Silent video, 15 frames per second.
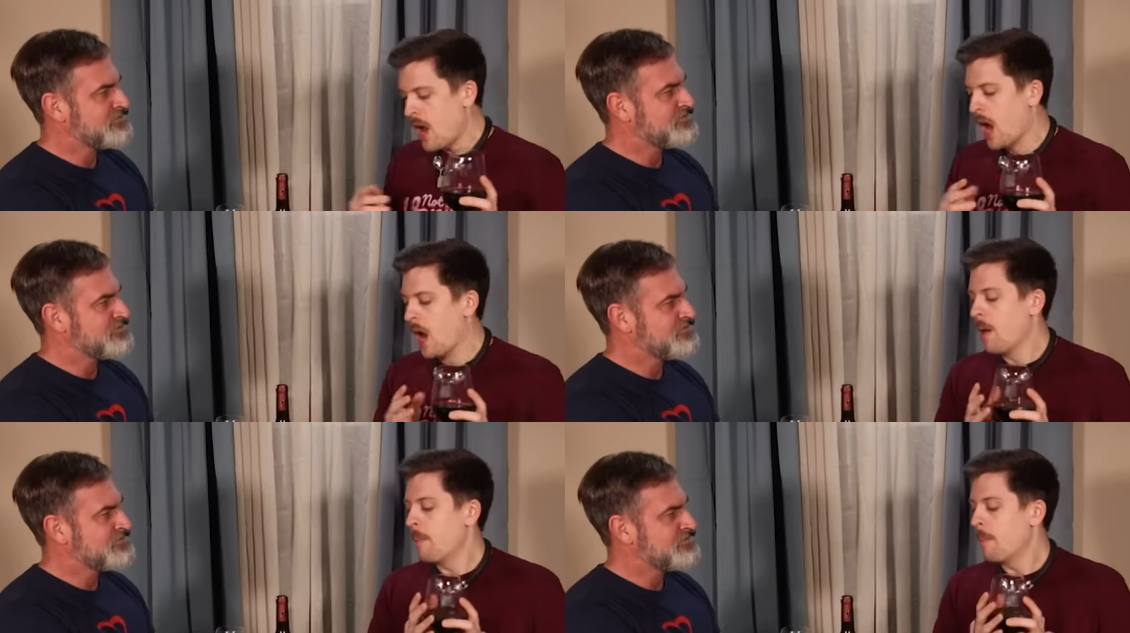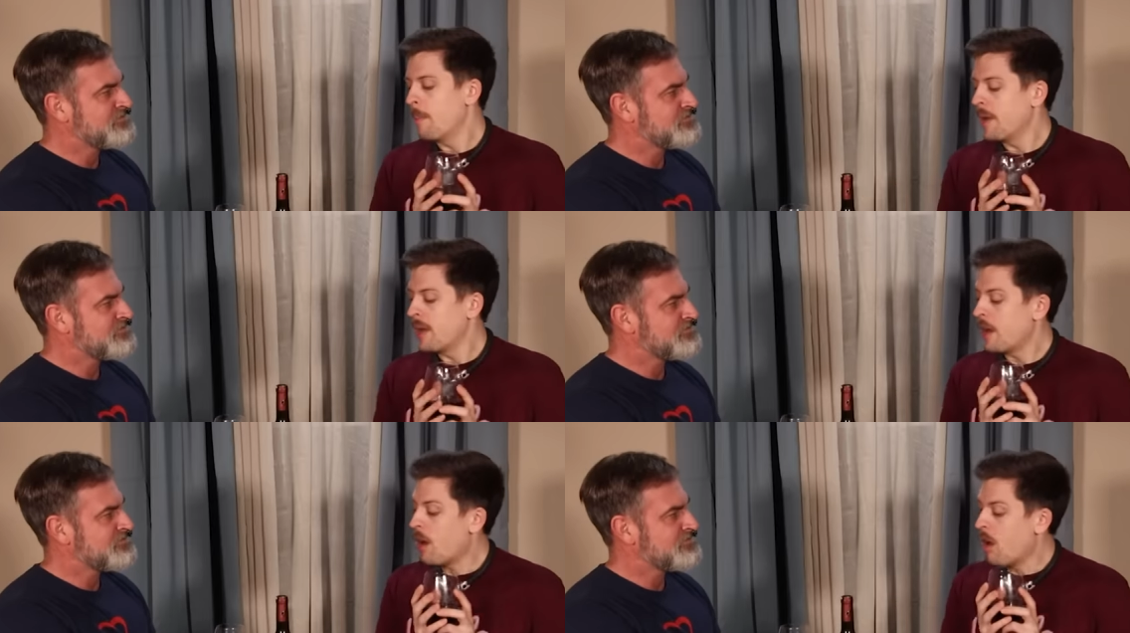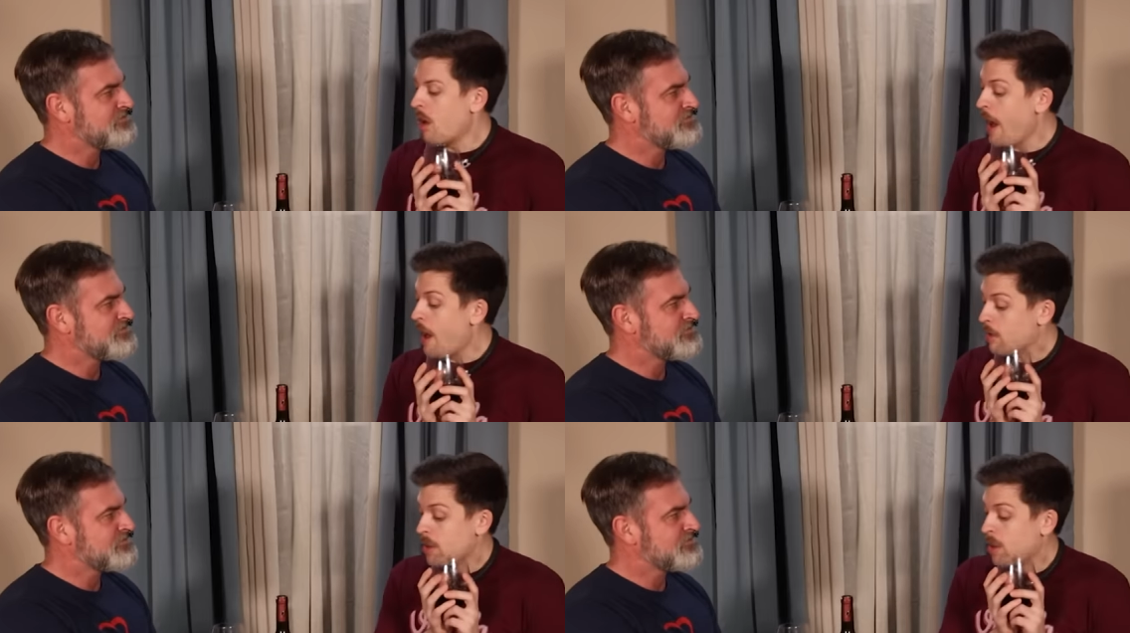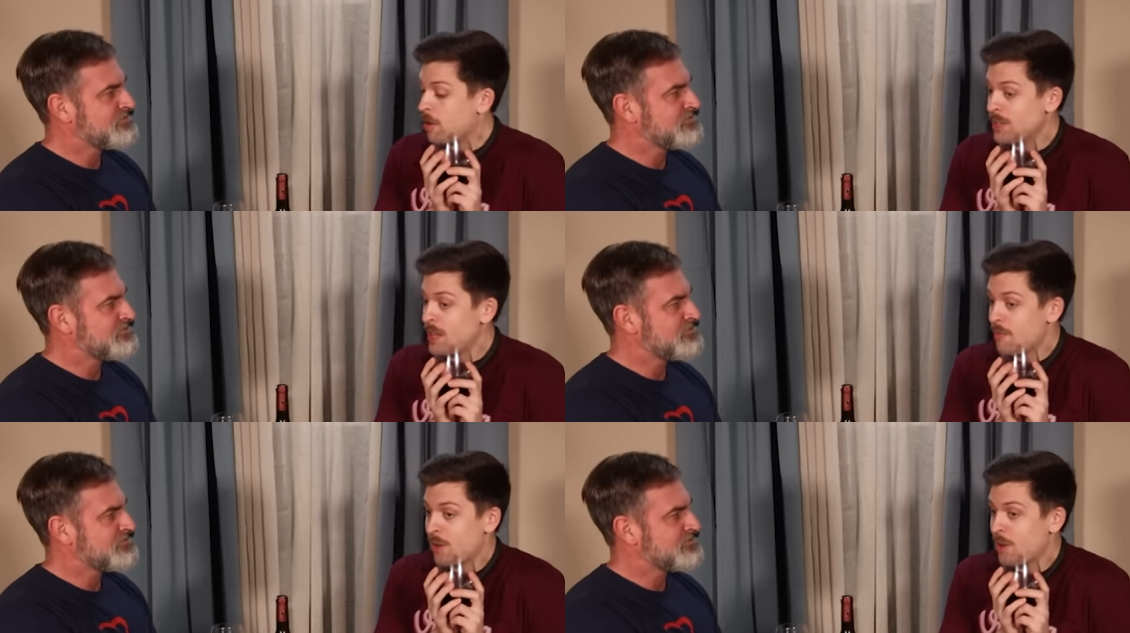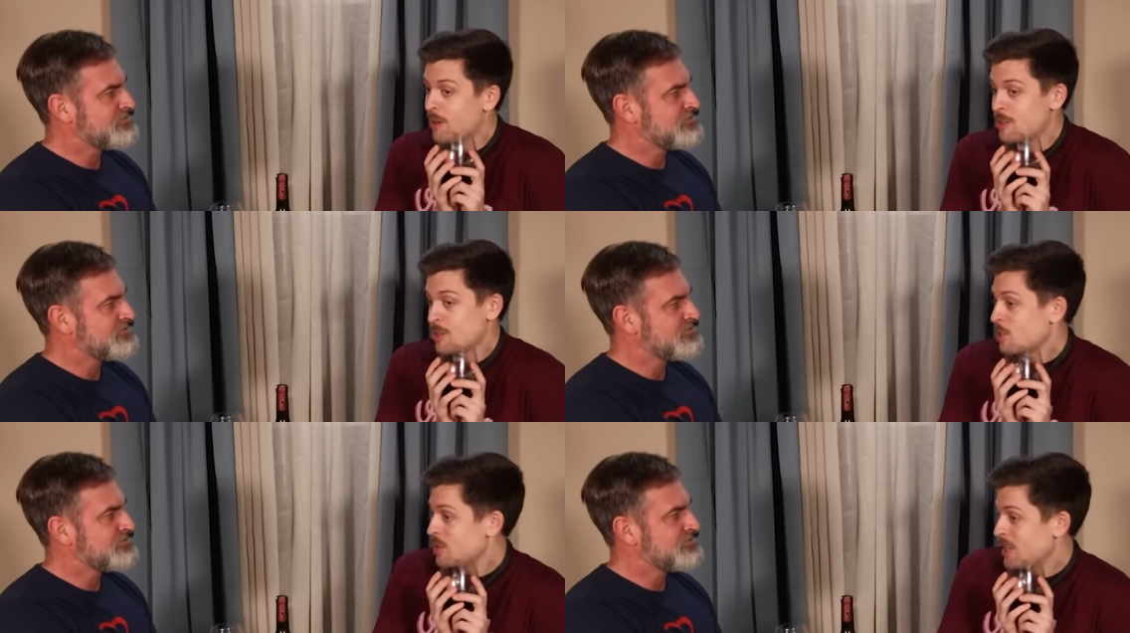Speaker 1: mm-hmm. um, but alcohol never
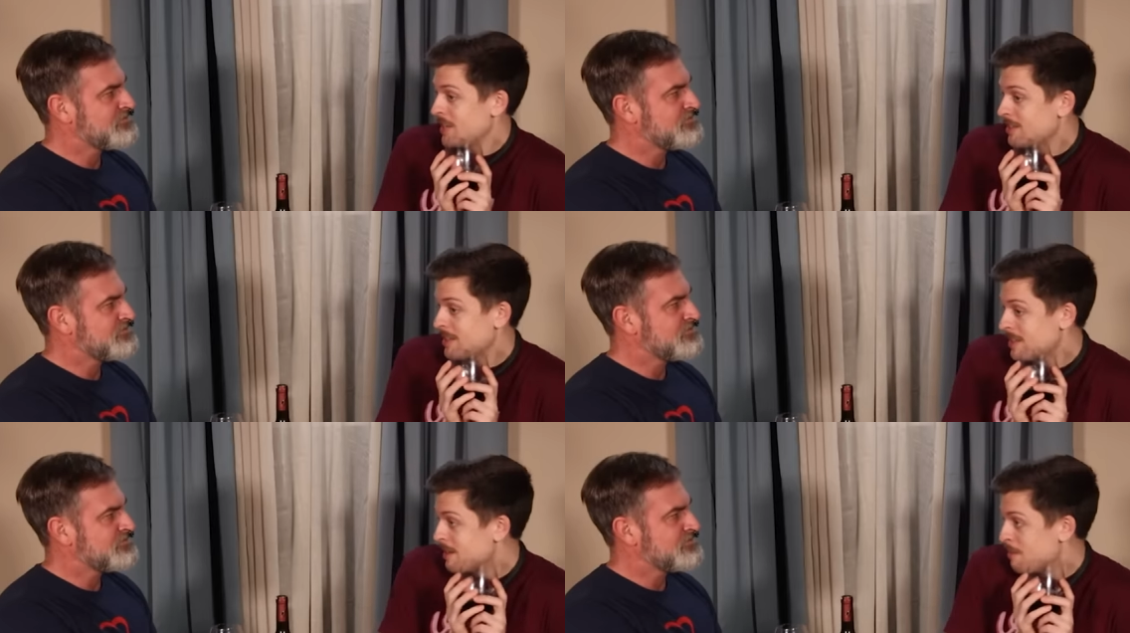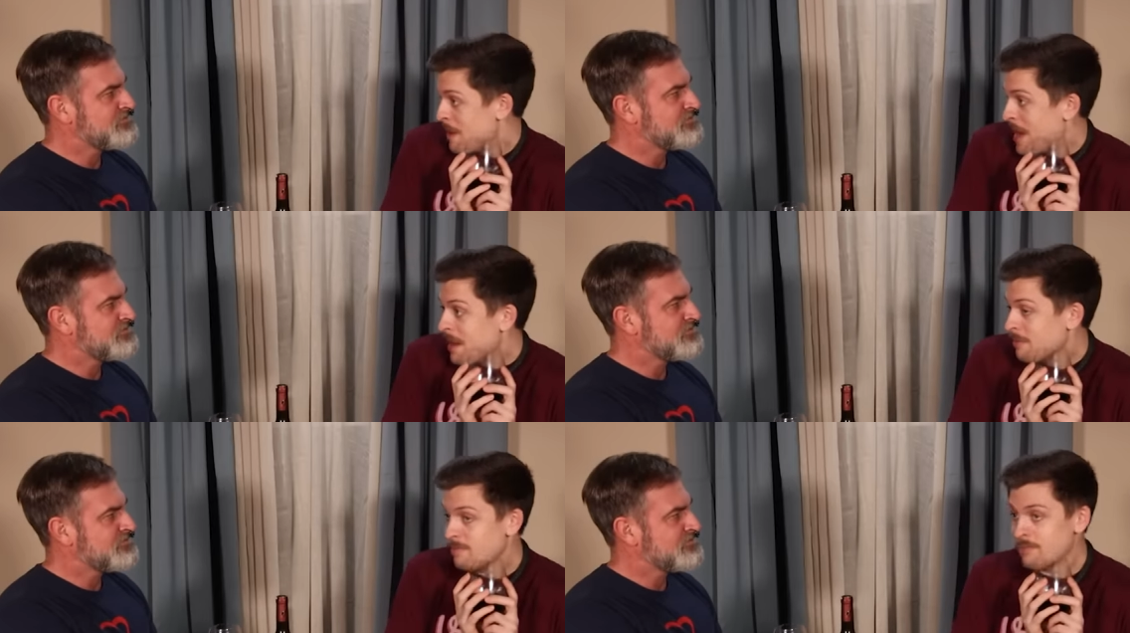hurts your chances in bed?